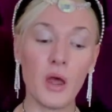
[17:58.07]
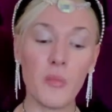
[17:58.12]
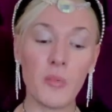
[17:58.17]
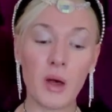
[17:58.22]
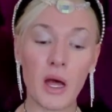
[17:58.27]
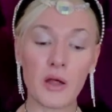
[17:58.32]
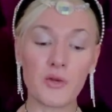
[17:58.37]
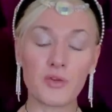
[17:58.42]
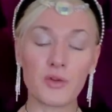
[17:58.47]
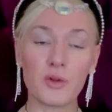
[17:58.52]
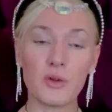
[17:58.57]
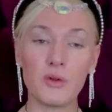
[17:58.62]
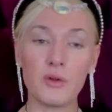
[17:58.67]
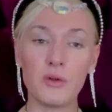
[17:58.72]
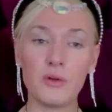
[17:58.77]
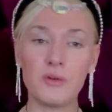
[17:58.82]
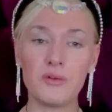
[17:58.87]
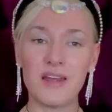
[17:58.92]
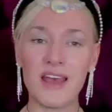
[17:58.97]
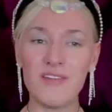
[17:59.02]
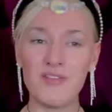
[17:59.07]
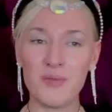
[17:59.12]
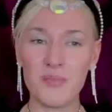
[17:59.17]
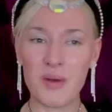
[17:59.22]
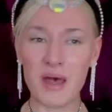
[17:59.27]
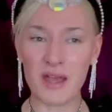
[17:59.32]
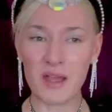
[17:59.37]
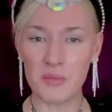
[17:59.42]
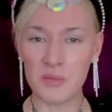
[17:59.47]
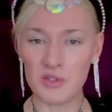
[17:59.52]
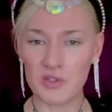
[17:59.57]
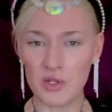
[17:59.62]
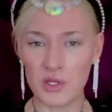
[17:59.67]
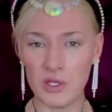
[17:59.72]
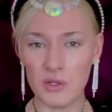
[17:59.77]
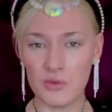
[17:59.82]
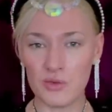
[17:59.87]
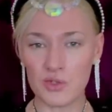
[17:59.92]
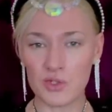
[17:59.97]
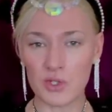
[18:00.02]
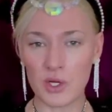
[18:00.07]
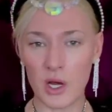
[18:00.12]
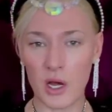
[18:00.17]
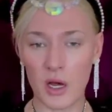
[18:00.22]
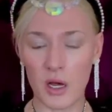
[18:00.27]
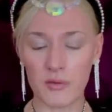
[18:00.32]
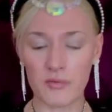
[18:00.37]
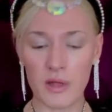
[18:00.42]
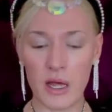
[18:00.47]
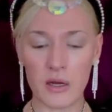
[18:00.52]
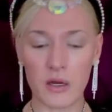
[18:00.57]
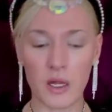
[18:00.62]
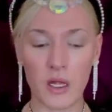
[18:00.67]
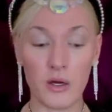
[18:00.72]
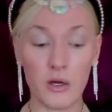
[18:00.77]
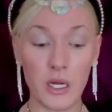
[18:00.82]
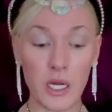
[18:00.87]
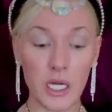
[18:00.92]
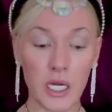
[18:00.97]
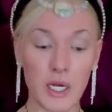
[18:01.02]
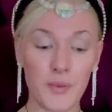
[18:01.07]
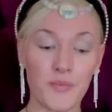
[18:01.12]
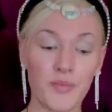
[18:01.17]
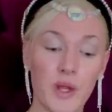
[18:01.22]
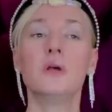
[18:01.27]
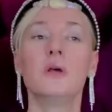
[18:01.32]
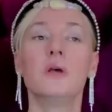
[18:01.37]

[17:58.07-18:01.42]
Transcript: But David Beckham is a huge star of that arena.